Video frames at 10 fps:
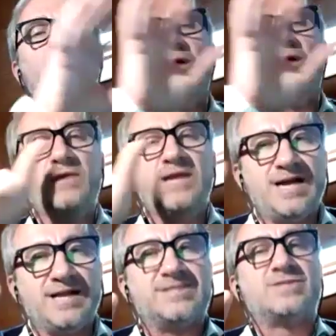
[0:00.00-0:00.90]
the
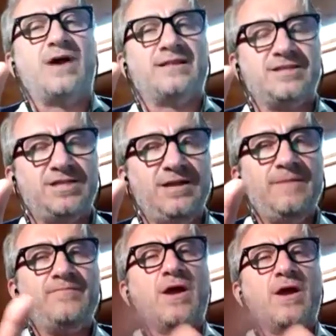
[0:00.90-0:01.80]
real strategy
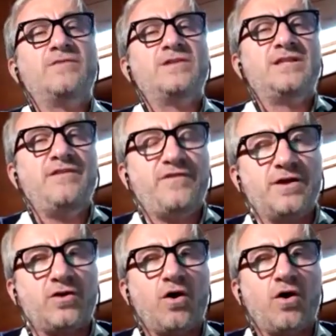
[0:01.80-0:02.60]
of the different right.